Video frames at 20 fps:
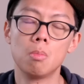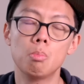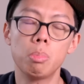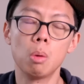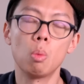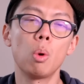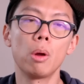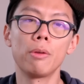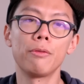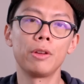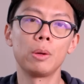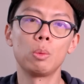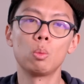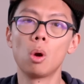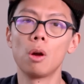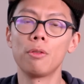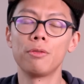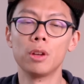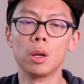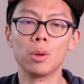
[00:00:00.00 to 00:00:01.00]
But one thing
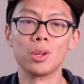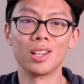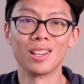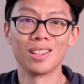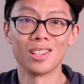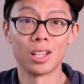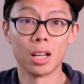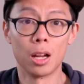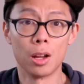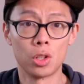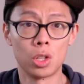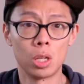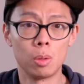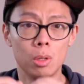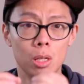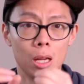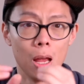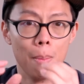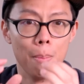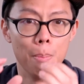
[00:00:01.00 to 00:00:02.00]
worth noting is that I seem
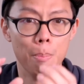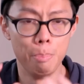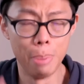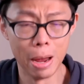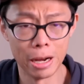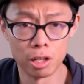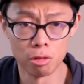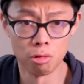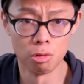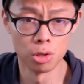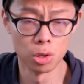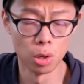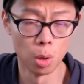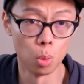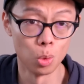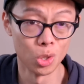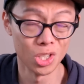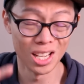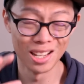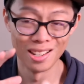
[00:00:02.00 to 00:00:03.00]
to get better
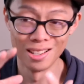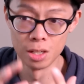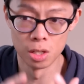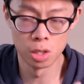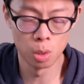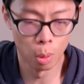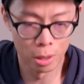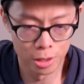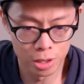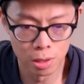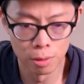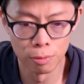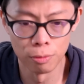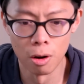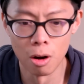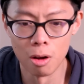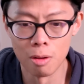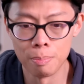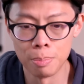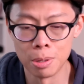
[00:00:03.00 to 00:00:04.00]
results in
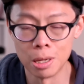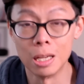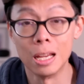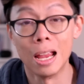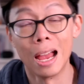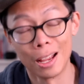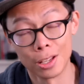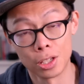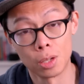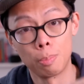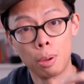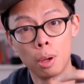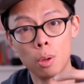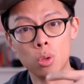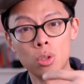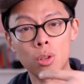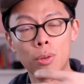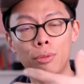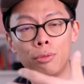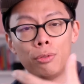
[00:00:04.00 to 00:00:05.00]
25p as
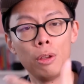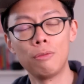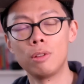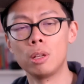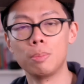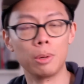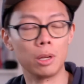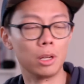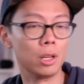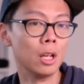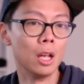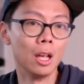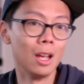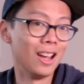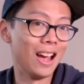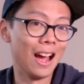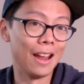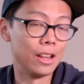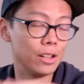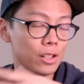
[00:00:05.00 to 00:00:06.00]
opposed to 50p,
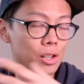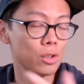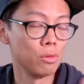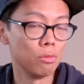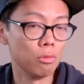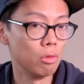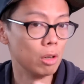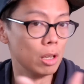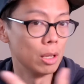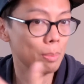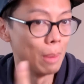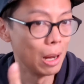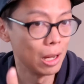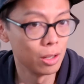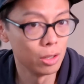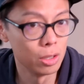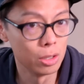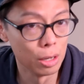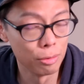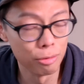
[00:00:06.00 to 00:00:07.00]
and it doesn't really make
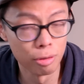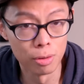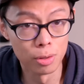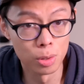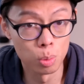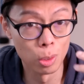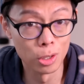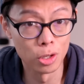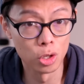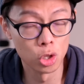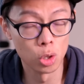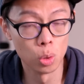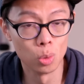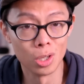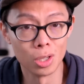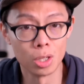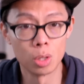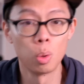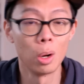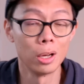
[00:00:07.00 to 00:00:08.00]
a difference when you're
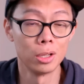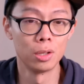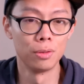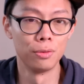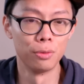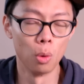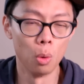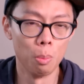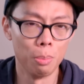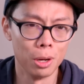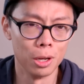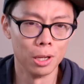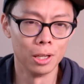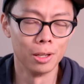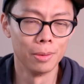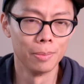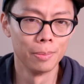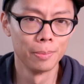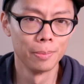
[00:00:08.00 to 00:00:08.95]
shooting 24p.